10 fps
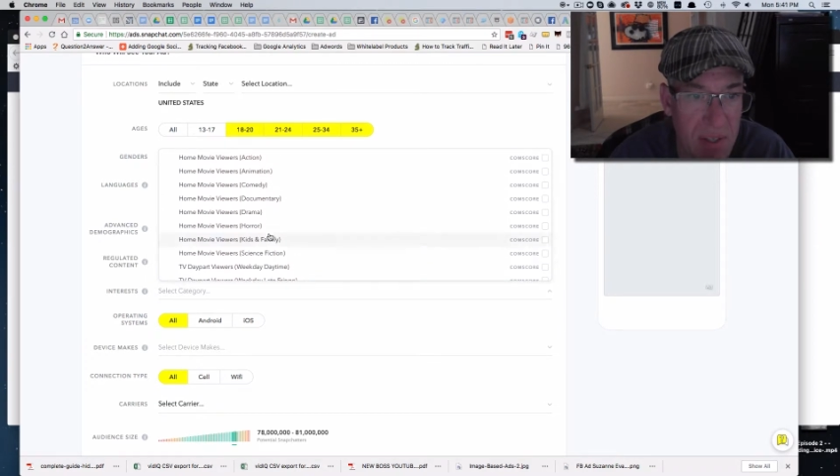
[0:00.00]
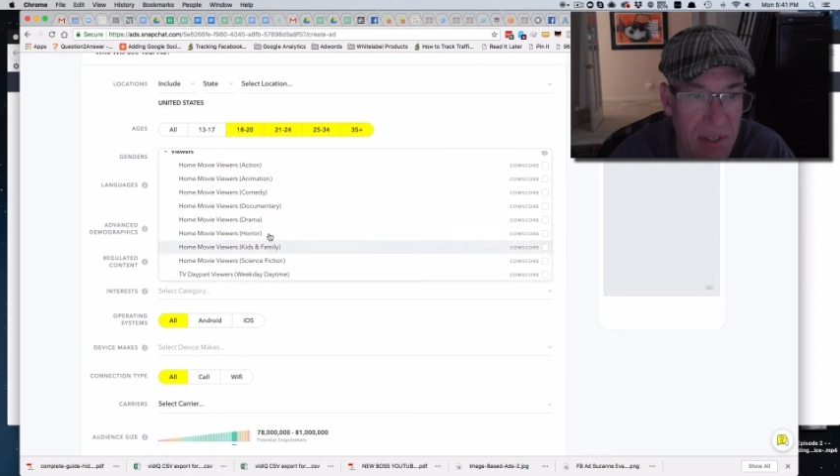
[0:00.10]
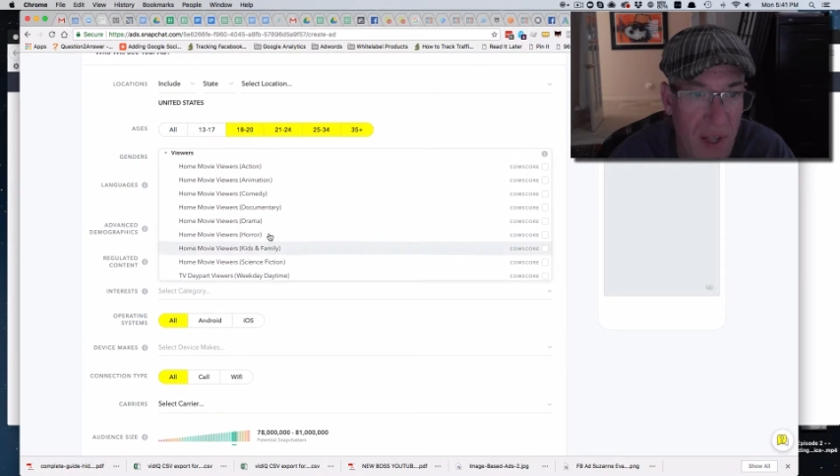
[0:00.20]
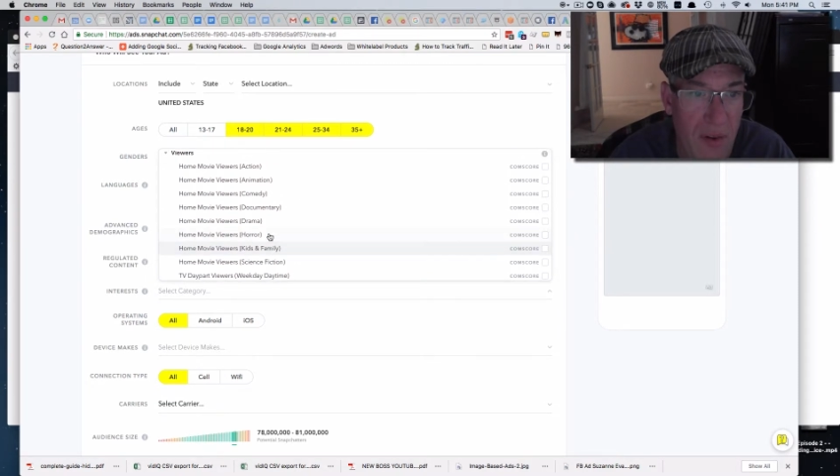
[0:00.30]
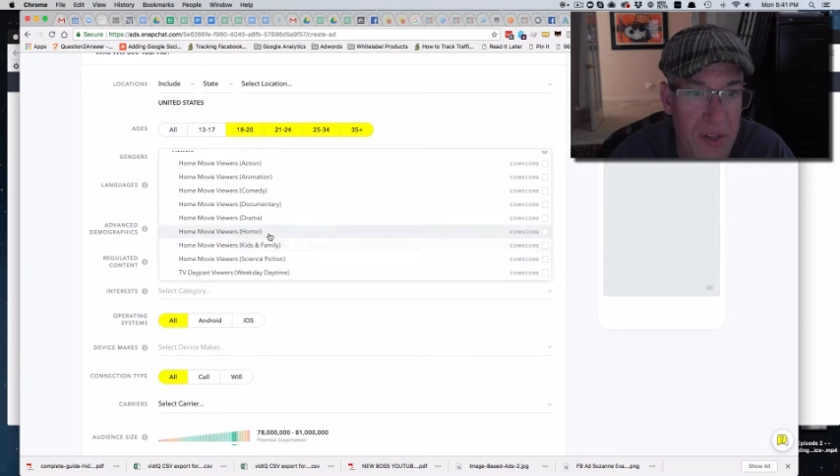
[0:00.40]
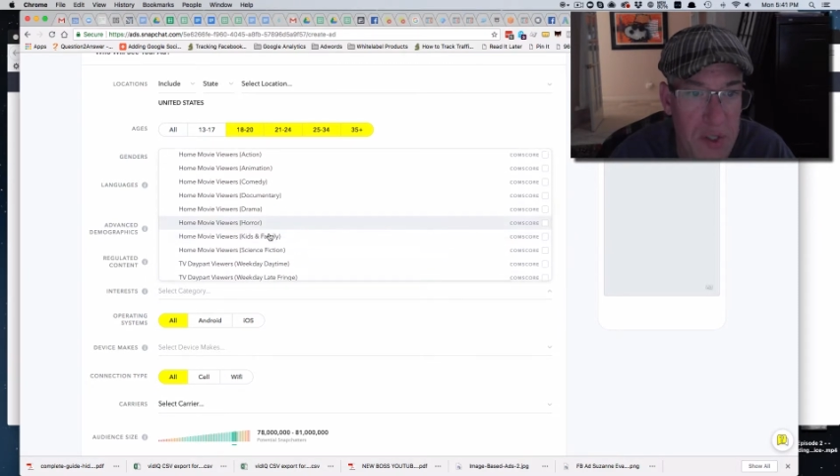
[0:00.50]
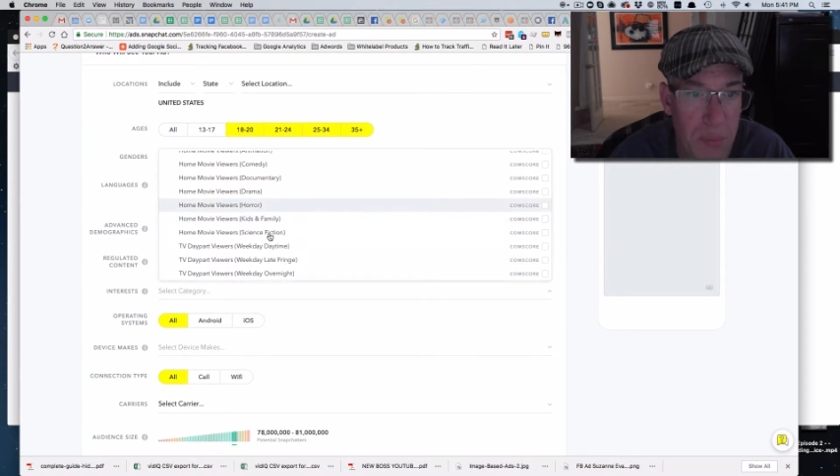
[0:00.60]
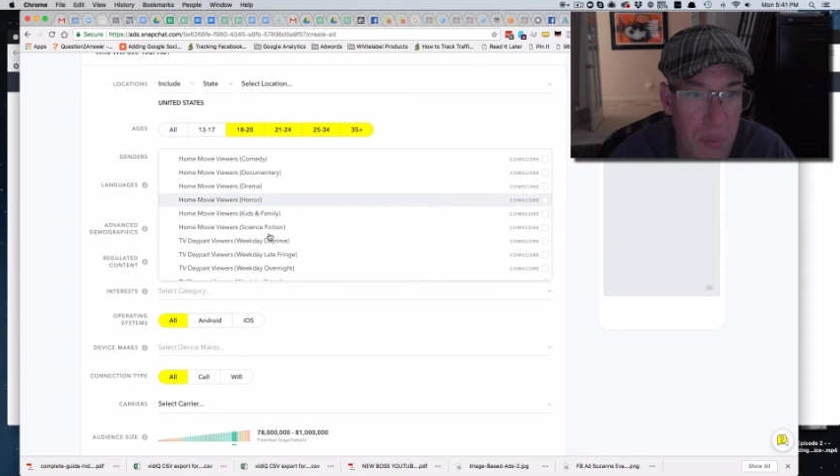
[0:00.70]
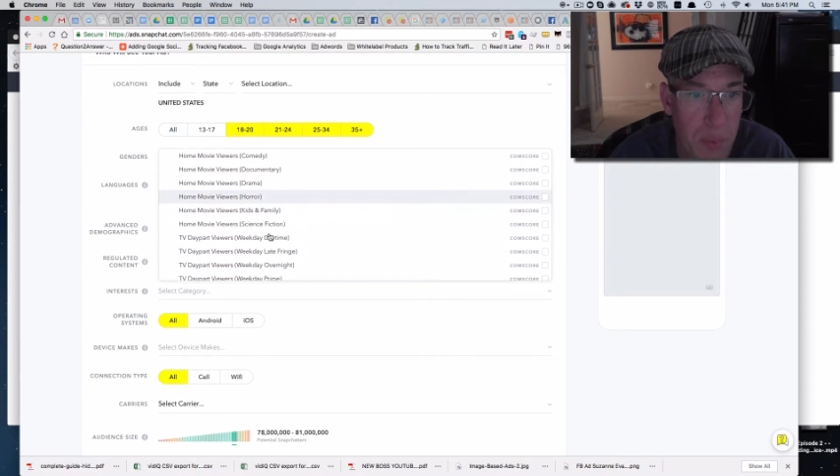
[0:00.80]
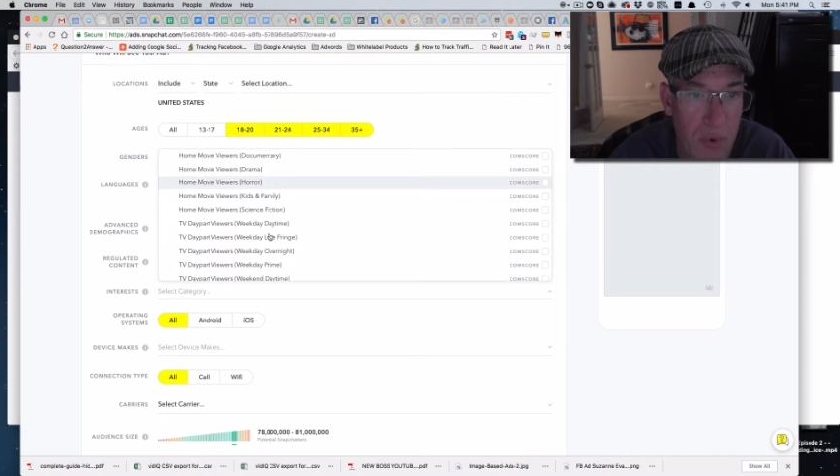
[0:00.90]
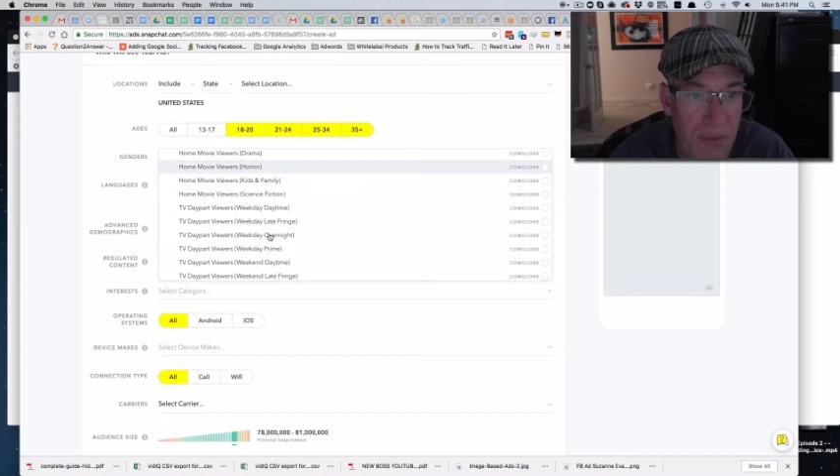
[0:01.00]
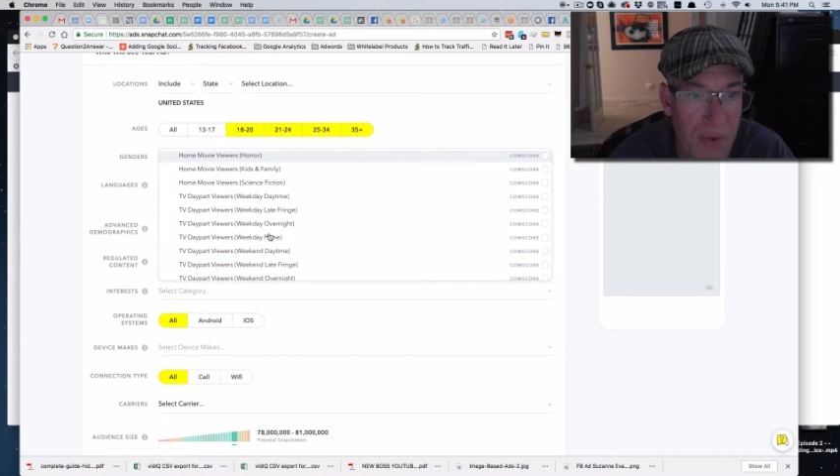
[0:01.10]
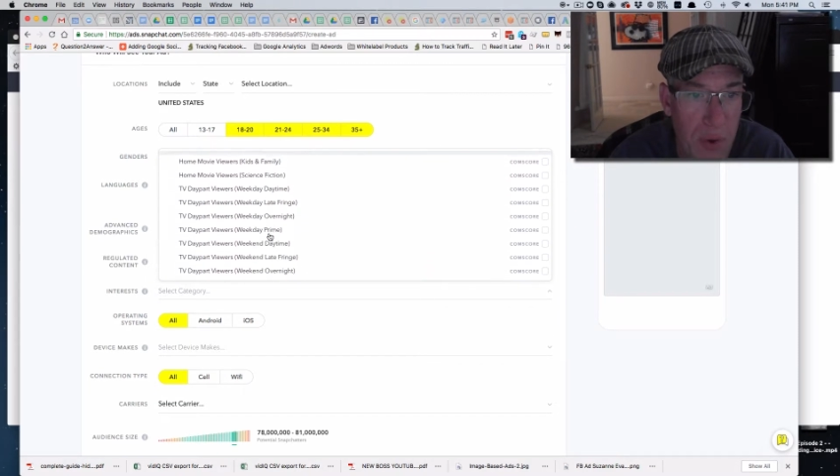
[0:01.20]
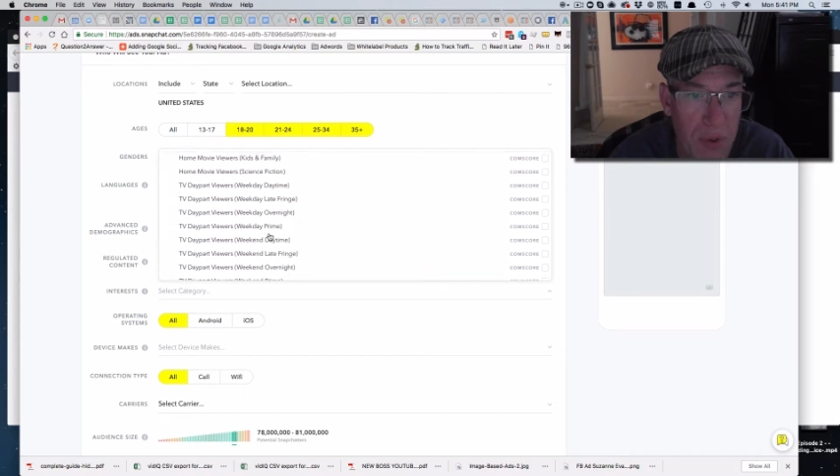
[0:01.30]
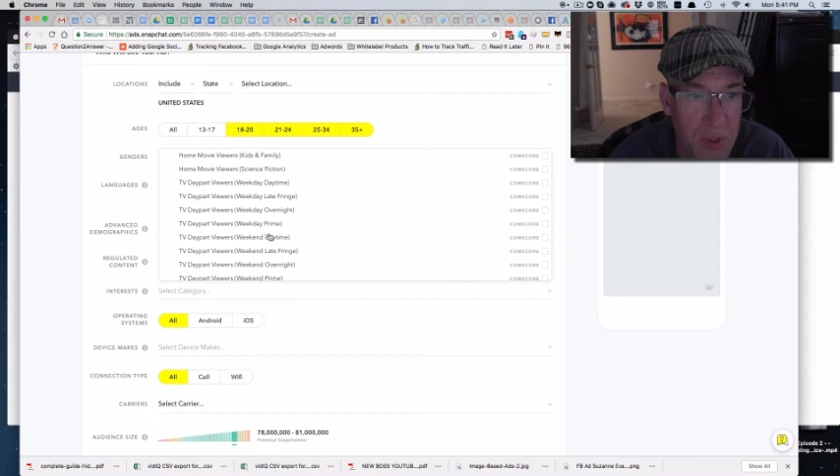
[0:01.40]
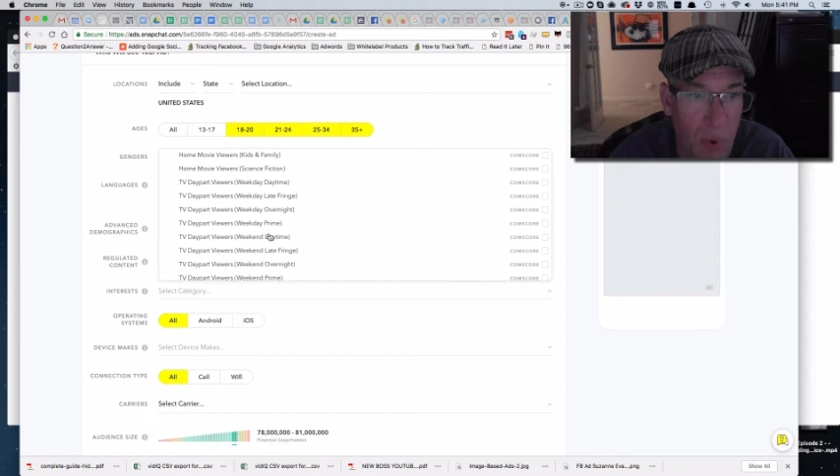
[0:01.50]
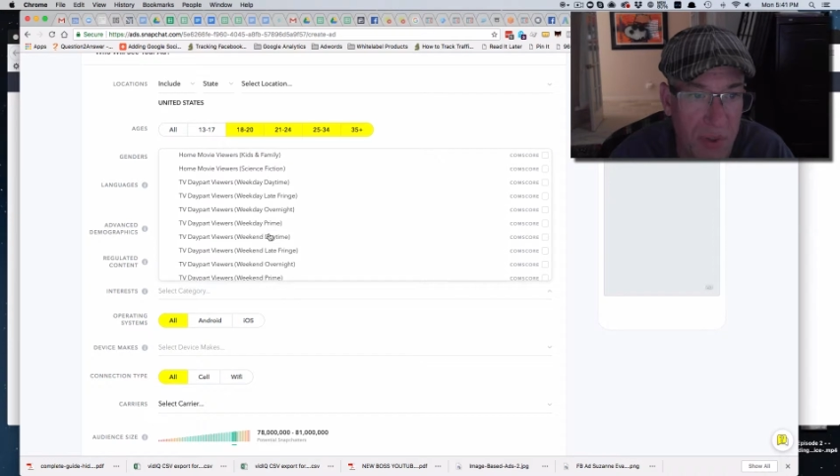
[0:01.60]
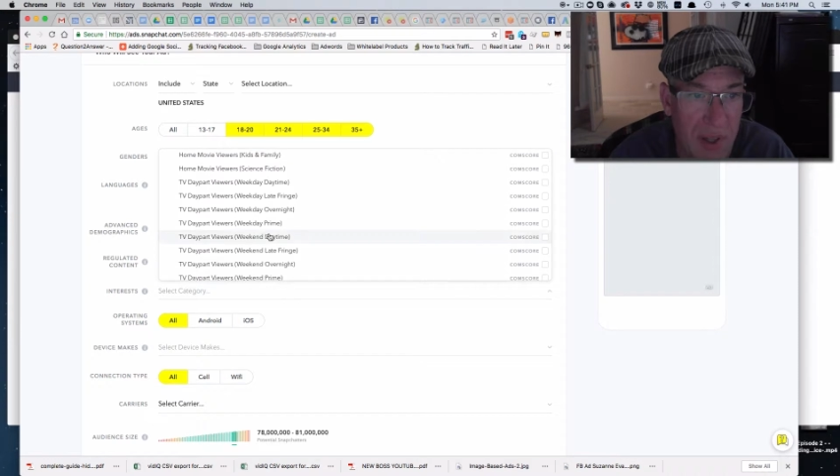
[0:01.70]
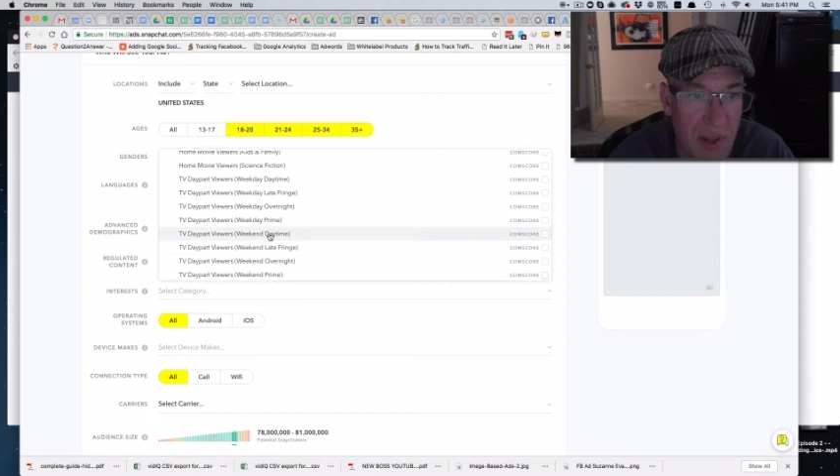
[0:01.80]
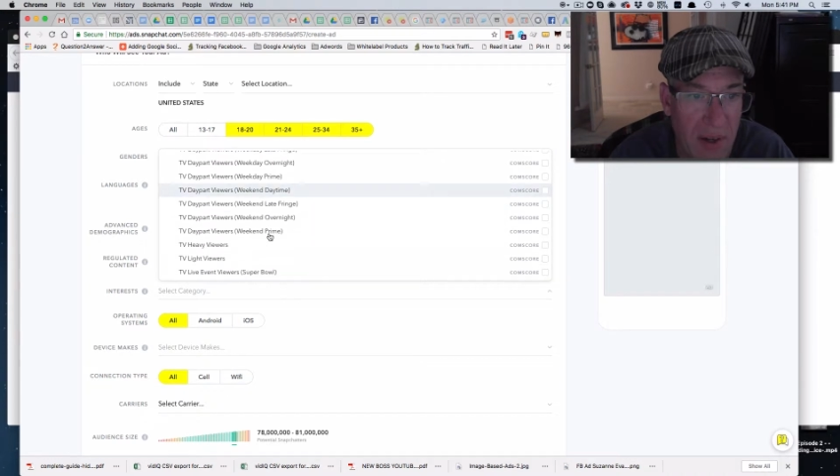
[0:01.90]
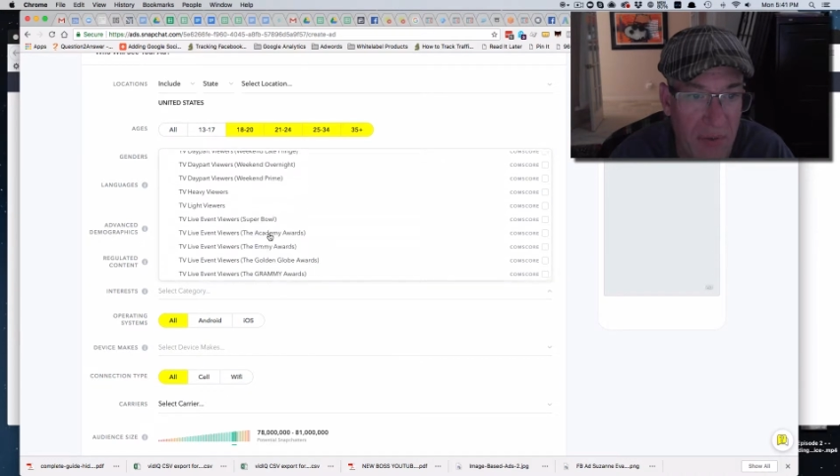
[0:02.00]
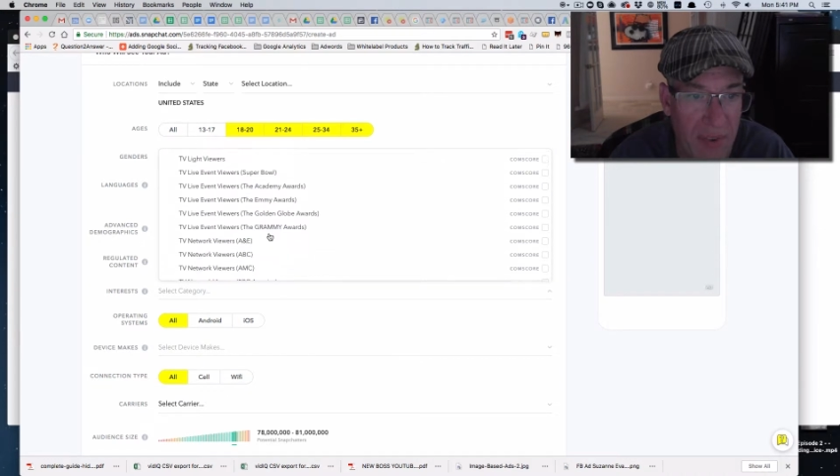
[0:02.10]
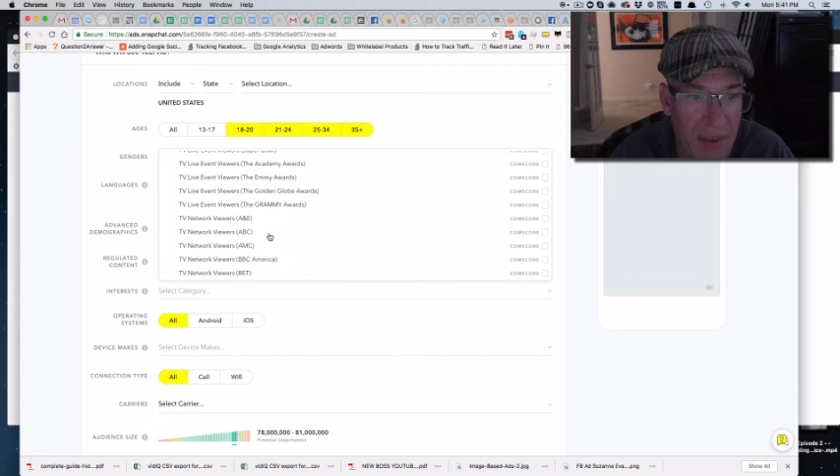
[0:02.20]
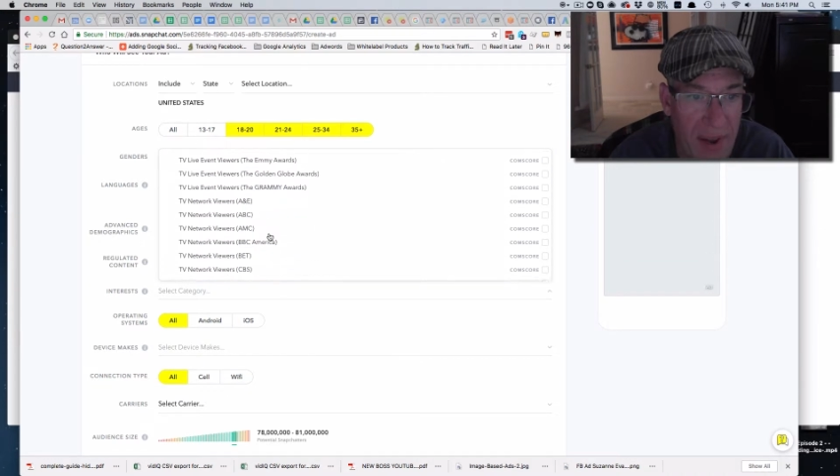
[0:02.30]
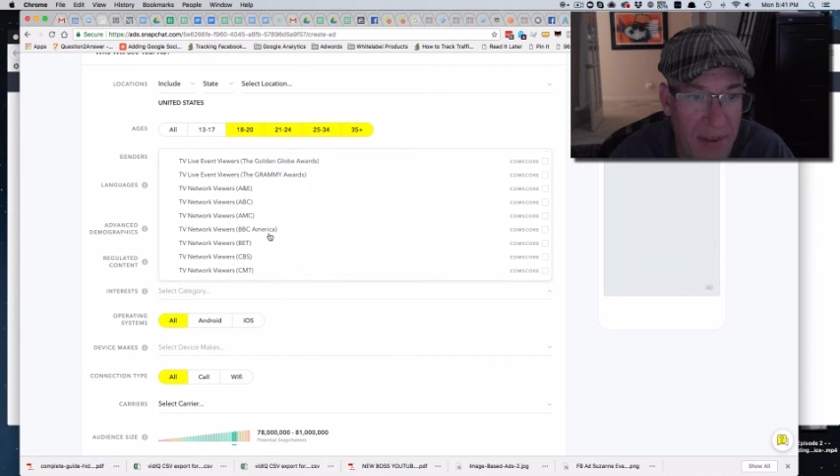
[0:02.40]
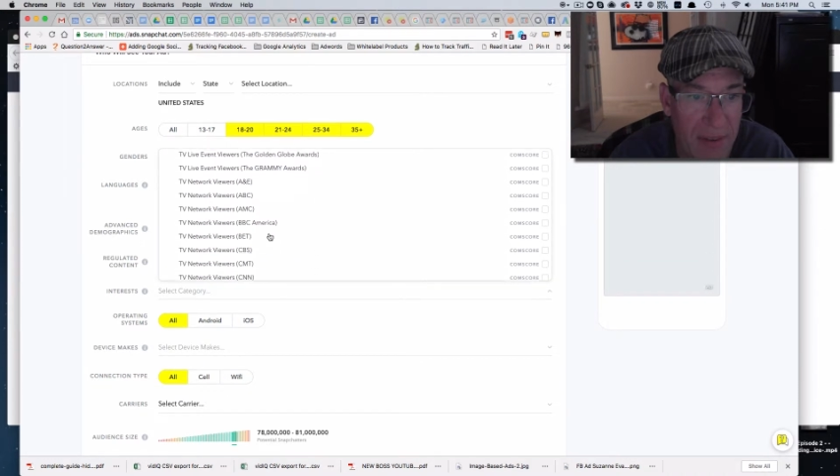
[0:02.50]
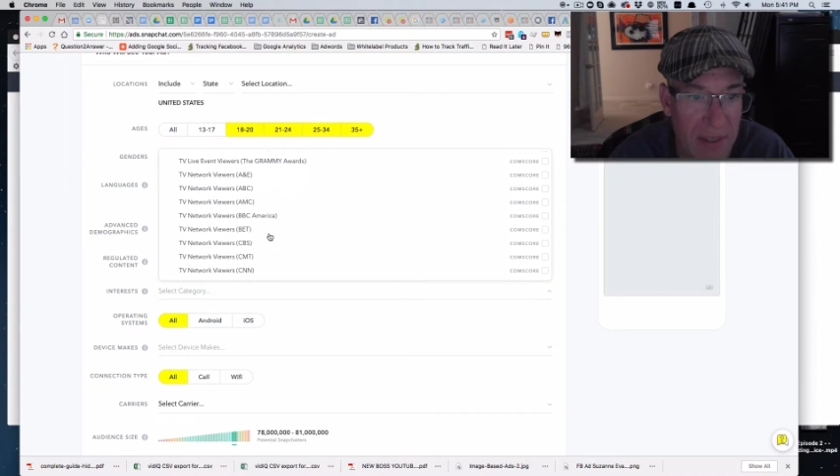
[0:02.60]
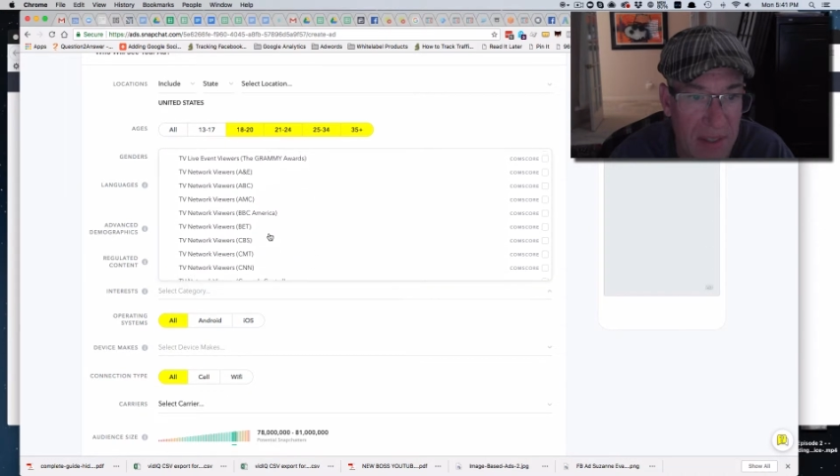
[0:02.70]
television and movie viewers and what they like for that.